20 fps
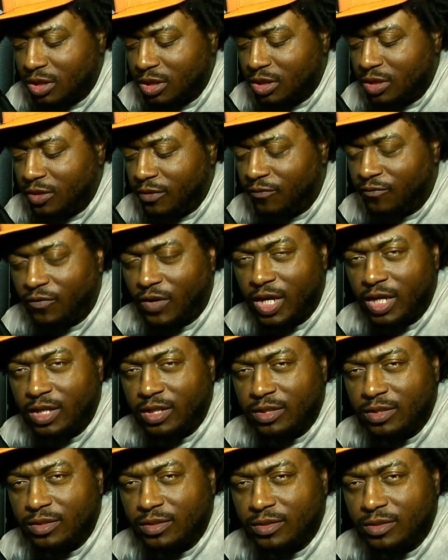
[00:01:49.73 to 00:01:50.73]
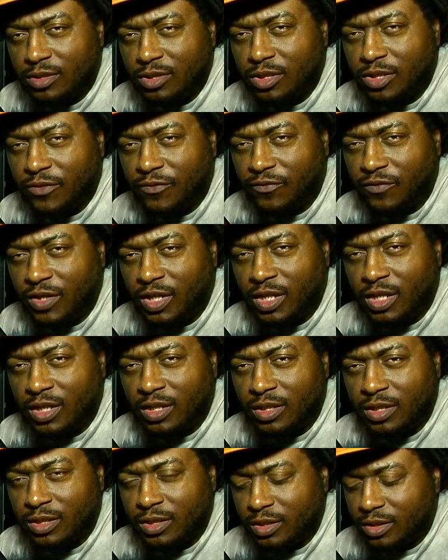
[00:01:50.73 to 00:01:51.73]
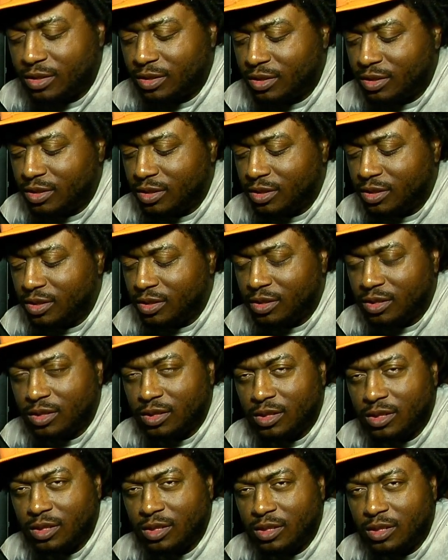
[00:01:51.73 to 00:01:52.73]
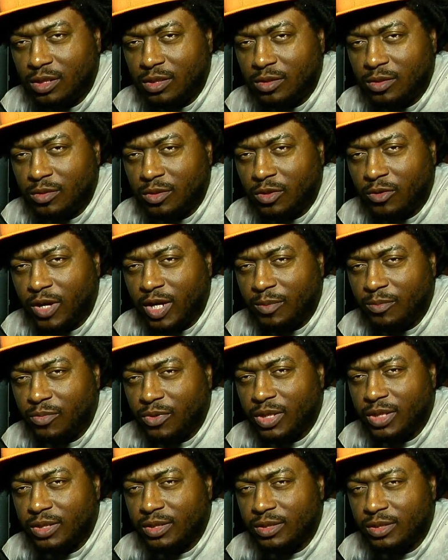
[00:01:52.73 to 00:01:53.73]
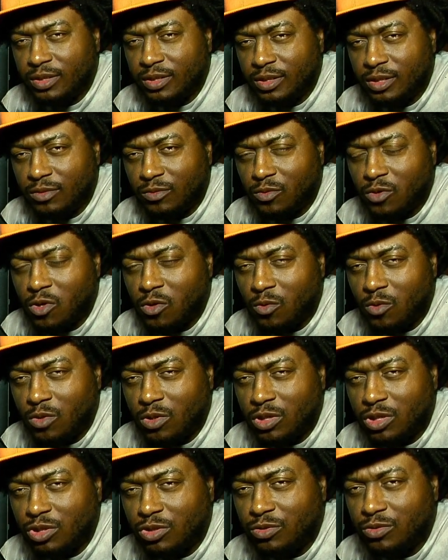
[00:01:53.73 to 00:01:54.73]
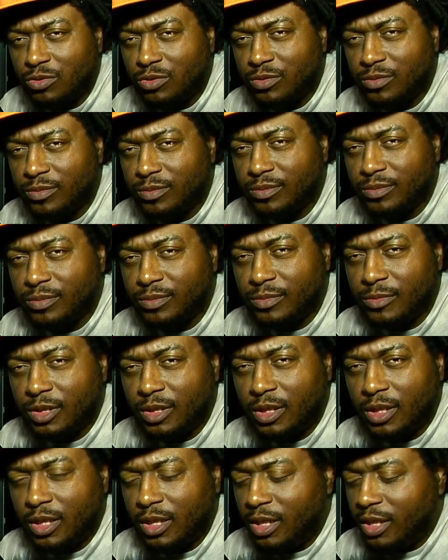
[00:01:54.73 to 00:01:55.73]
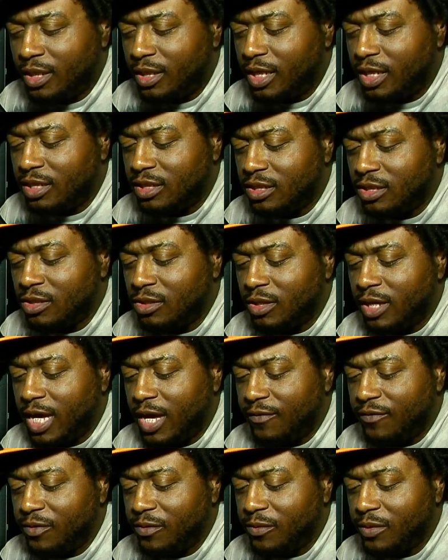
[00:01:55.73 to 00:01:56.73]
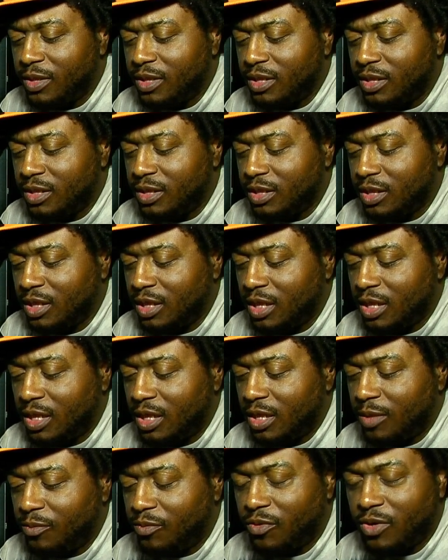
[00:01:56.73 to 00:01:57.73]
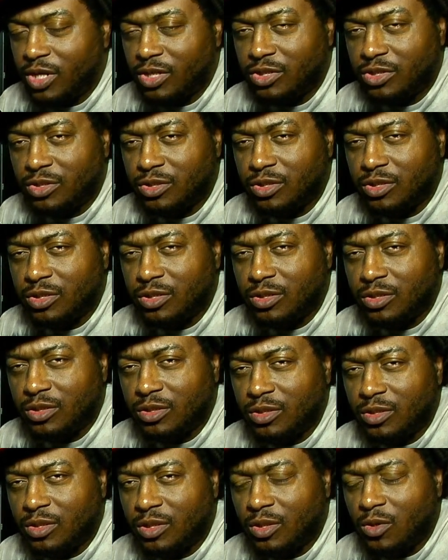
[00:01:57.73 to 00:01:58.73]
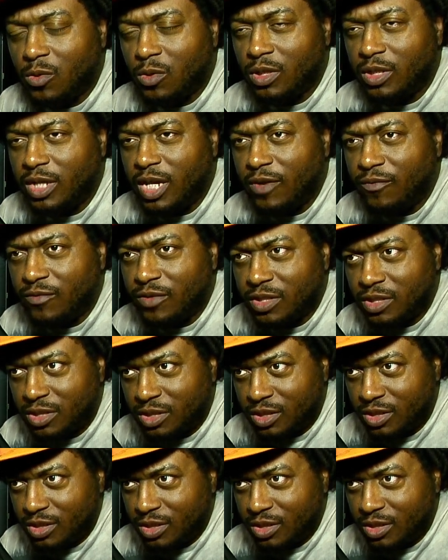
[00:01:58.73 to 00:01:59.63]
fight to defend Great Britain in World War II, they still haven't really pressured or leveraged